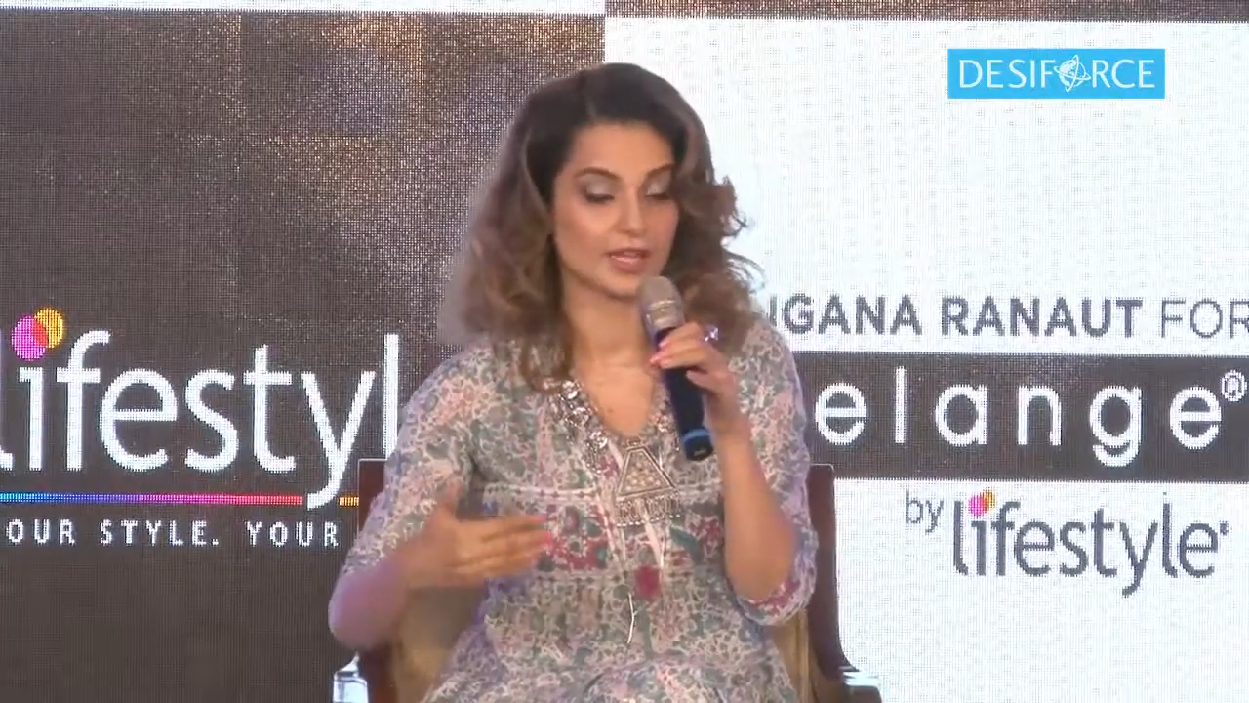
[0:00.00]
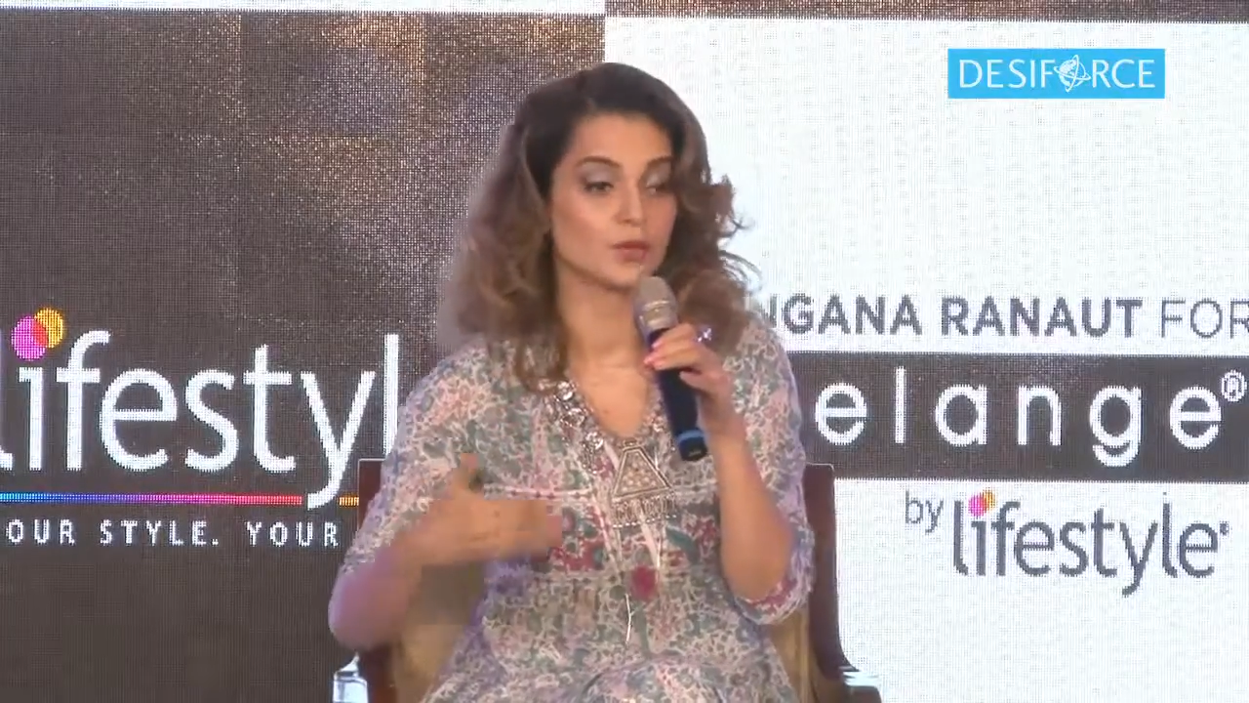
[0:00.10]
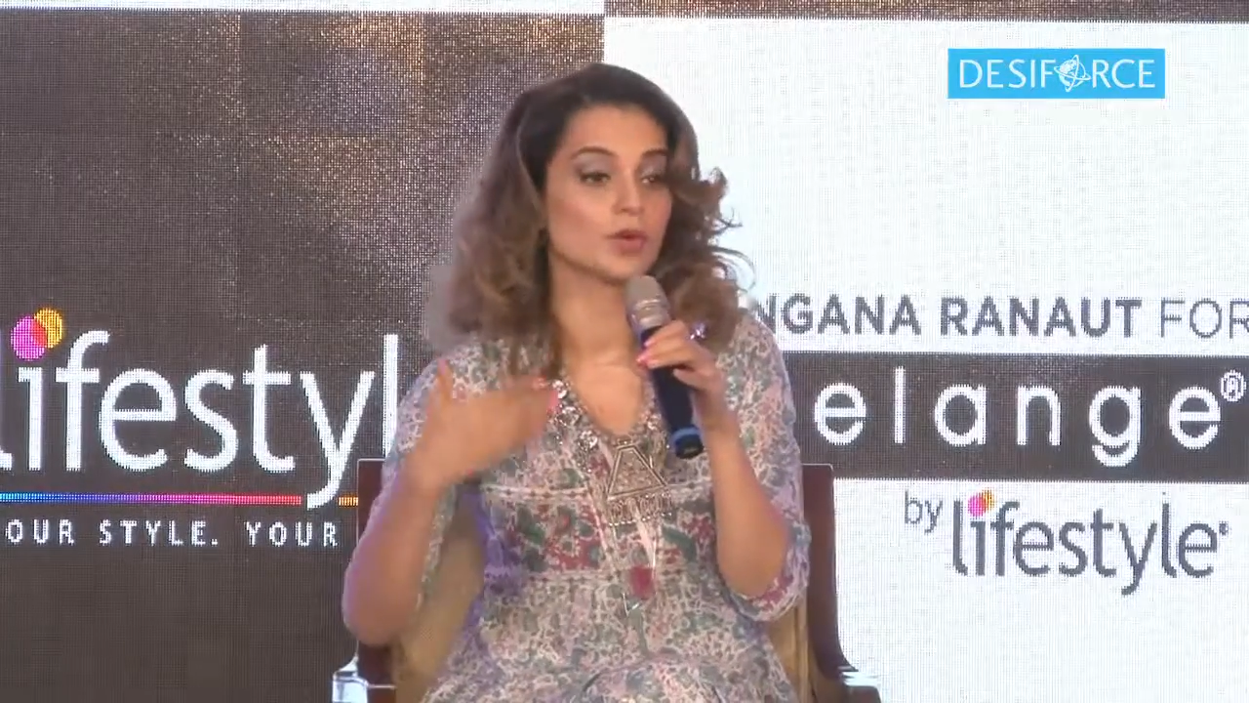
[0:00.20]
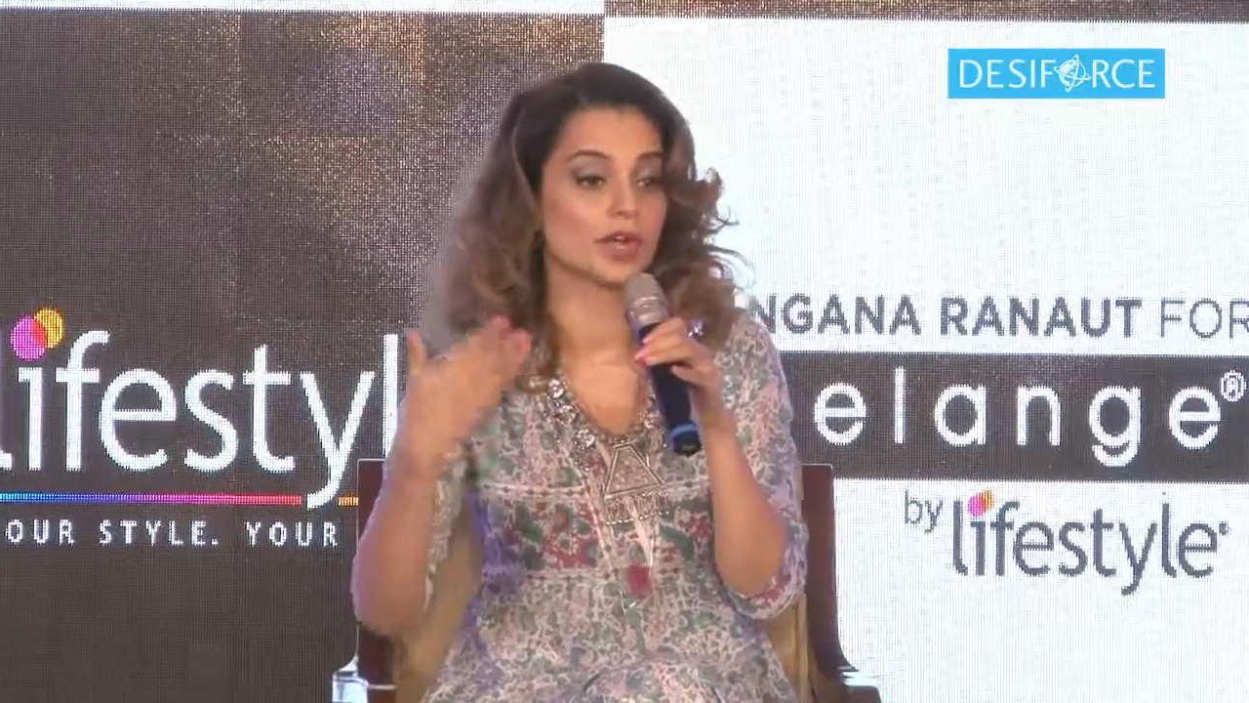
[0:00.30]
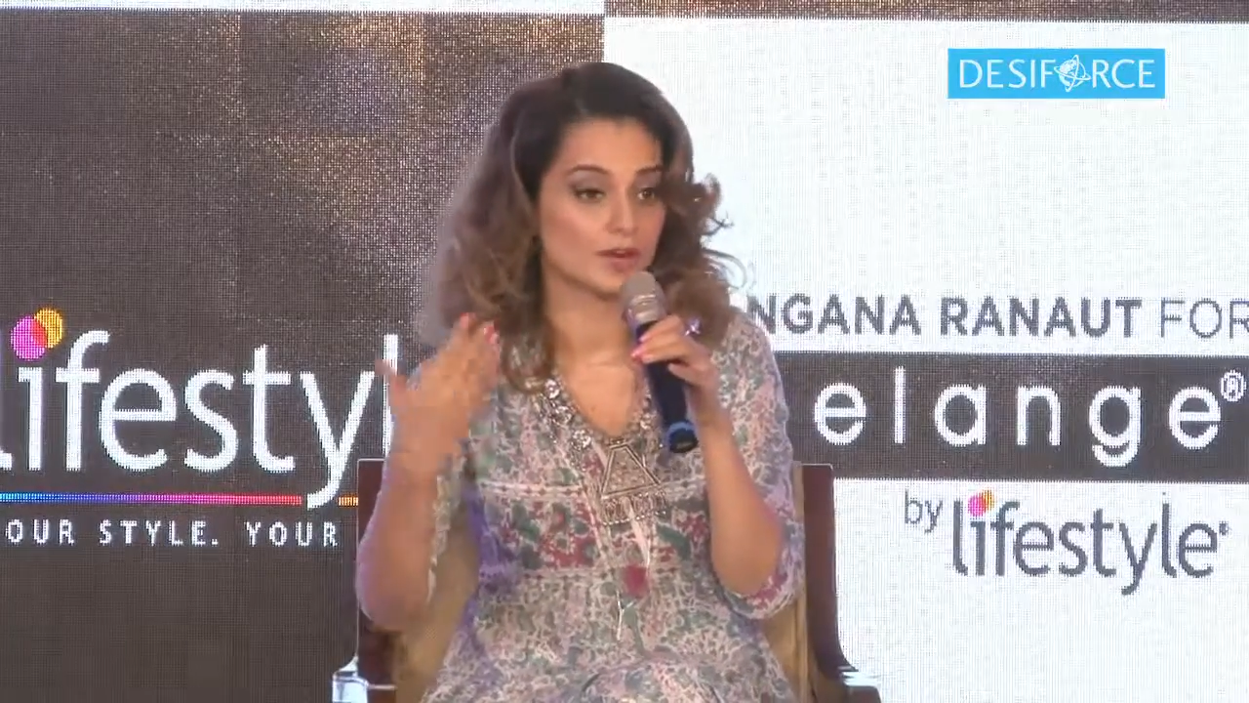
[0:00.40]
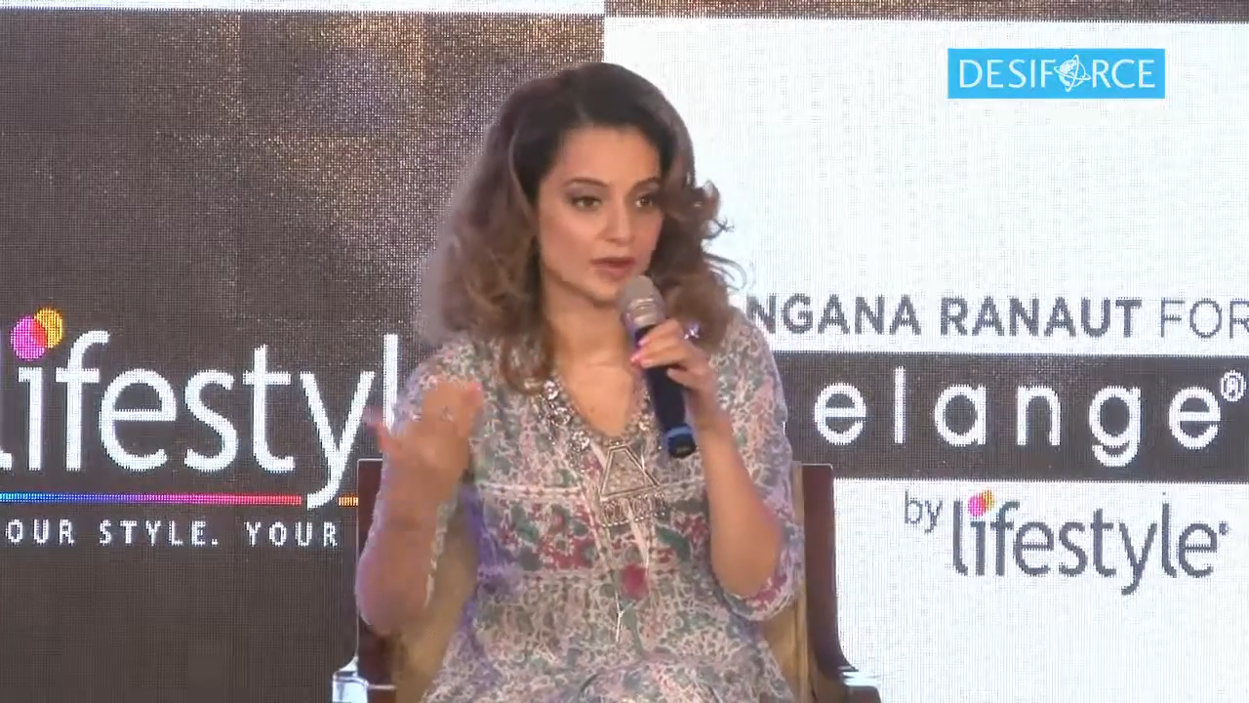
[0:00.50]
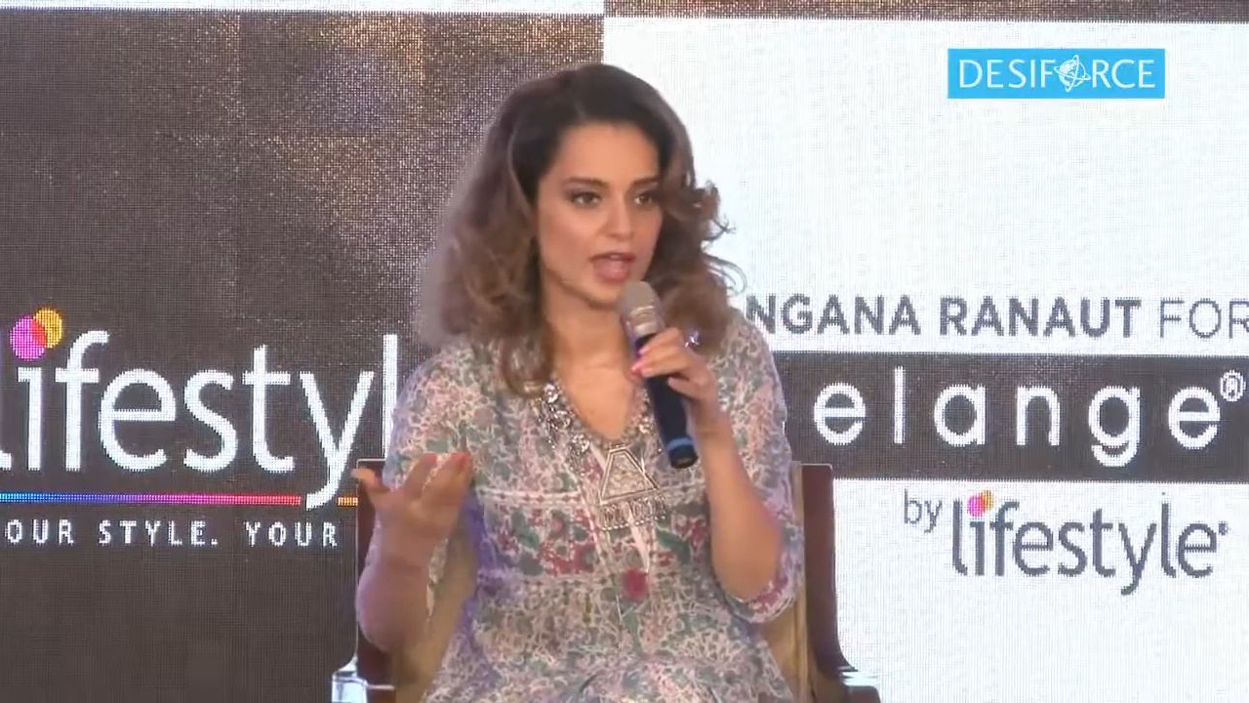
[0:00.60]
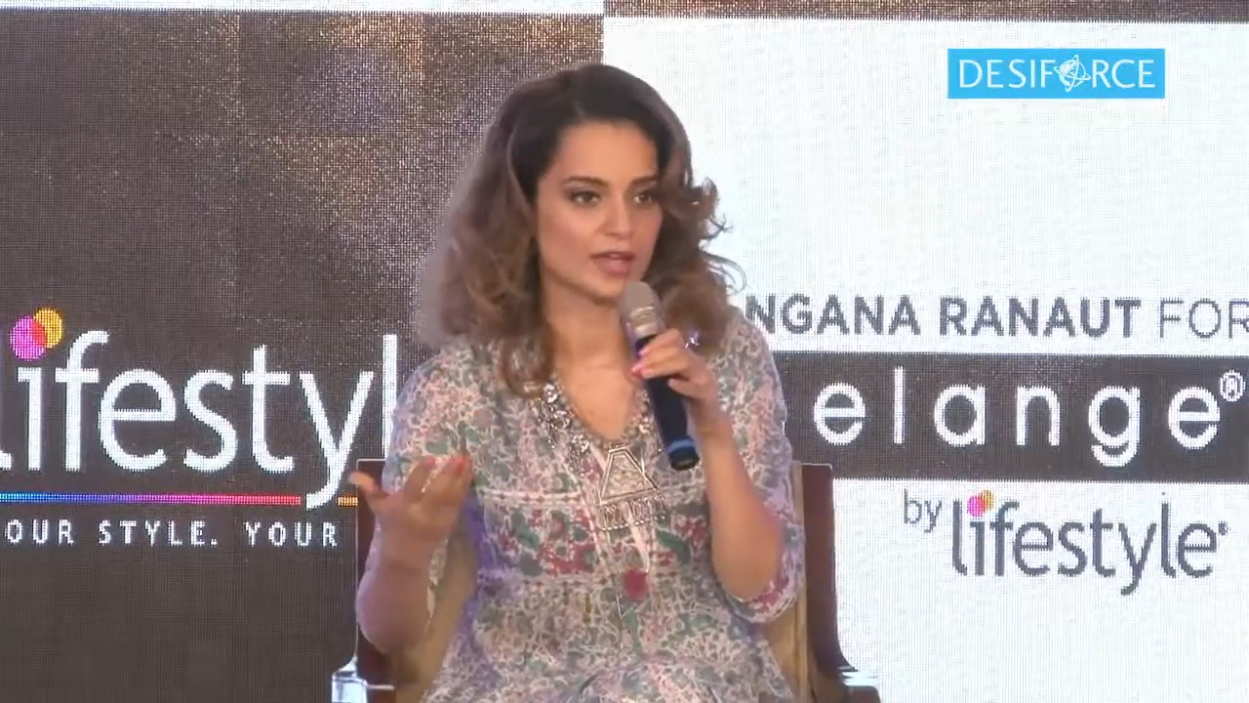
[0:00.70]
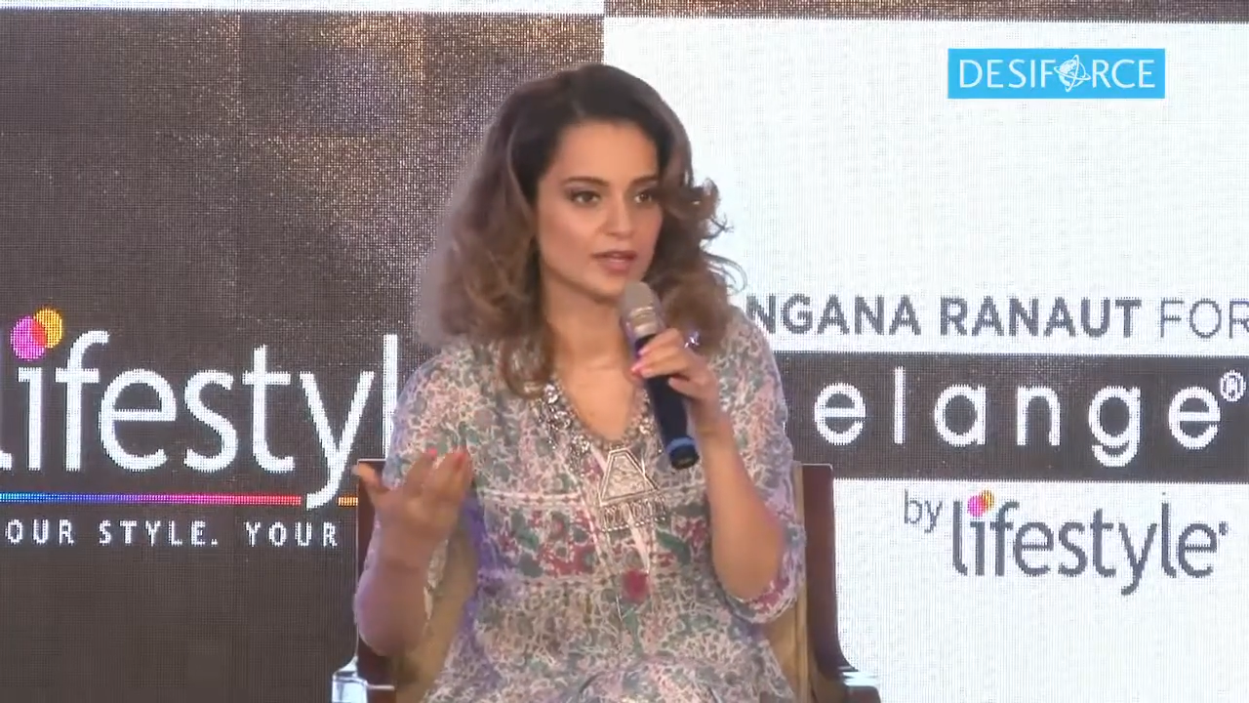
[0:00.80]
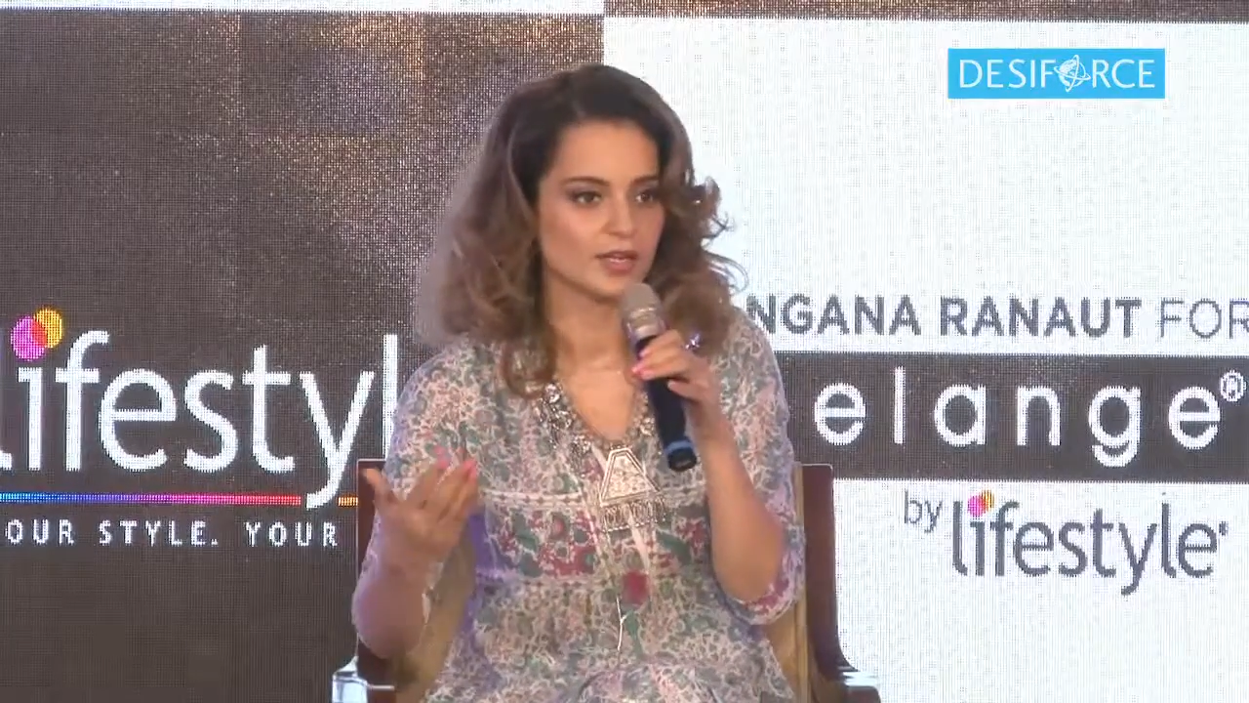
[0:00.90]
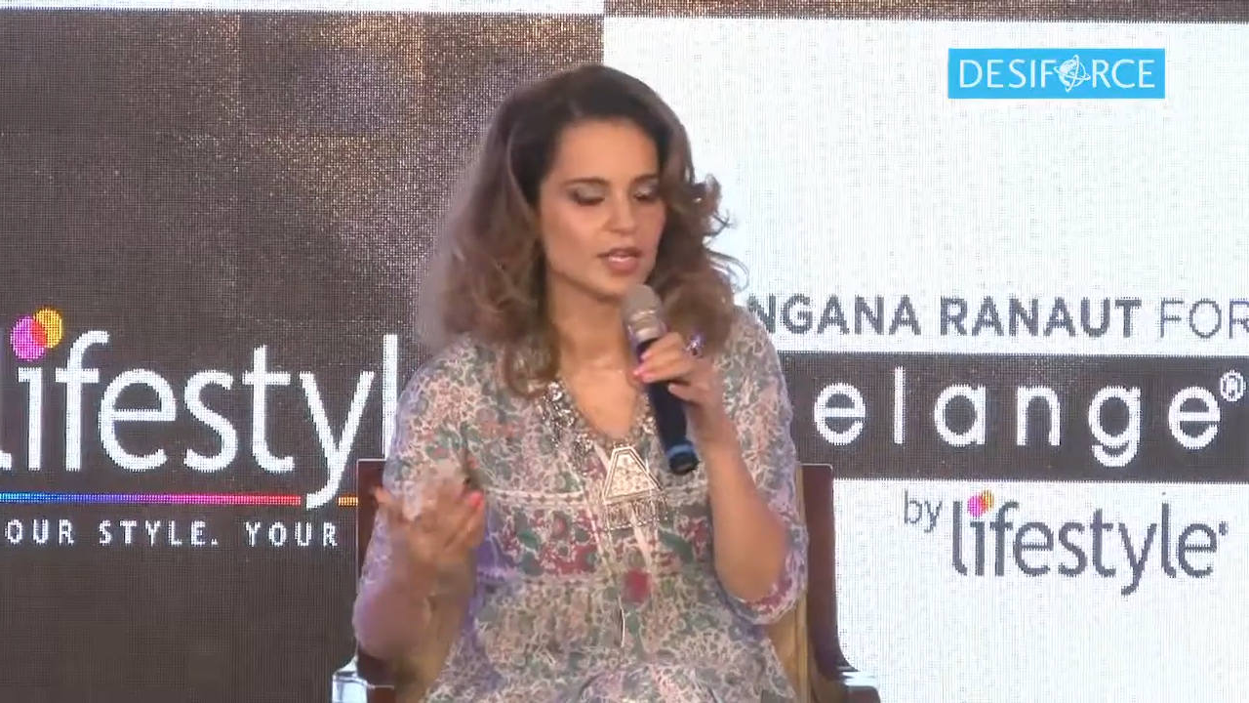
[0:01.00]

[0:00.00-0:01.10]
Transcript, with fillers: and where I ran.